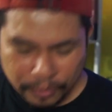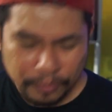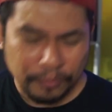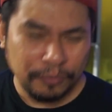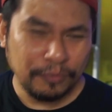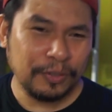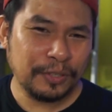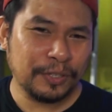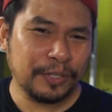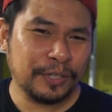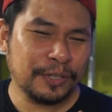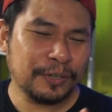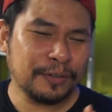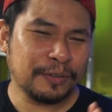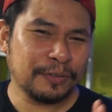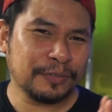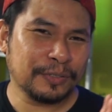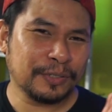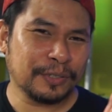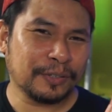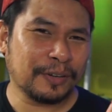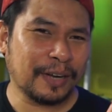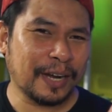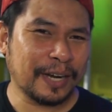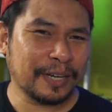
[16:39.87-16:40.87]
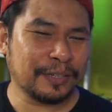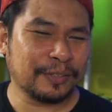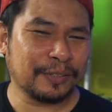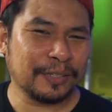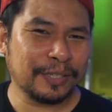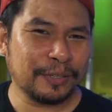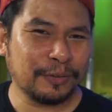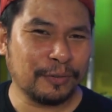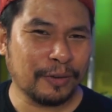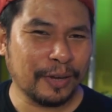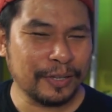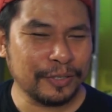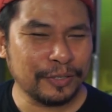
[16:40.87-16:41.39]
Videos are actually
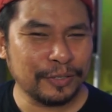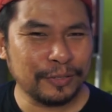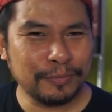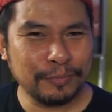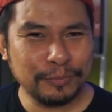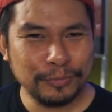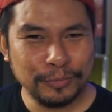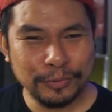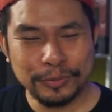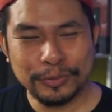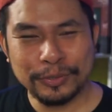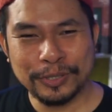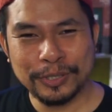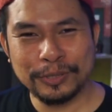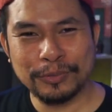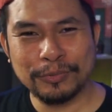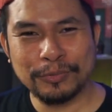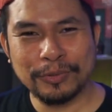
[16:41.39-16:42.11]
quite smooth as